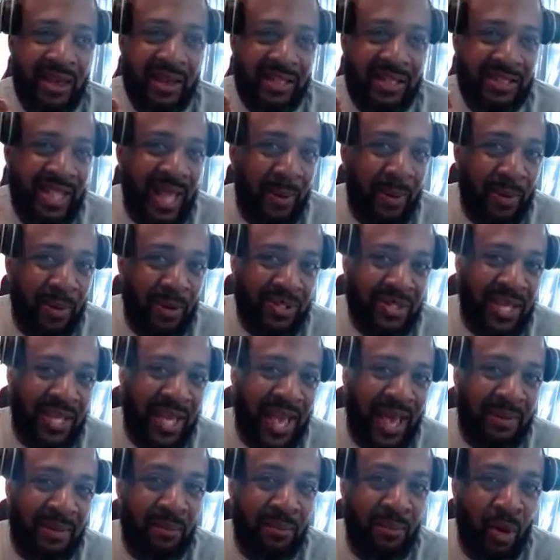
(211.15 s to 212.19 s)
because that person
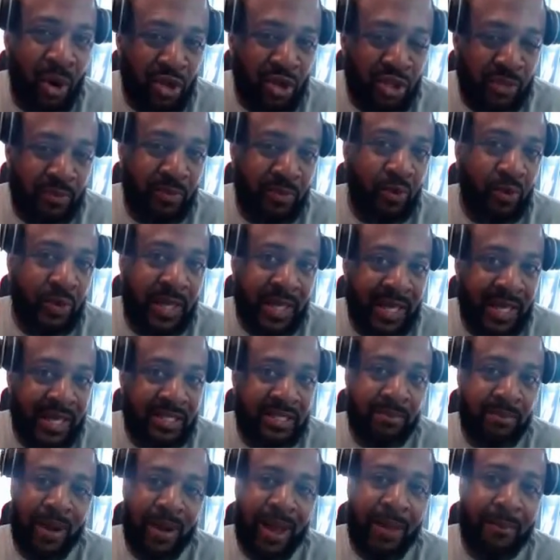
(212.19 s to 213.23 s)
had multiple
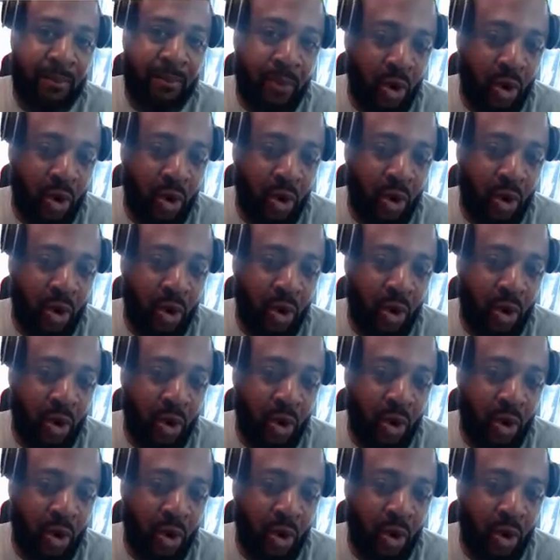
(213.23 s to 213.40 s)
kids by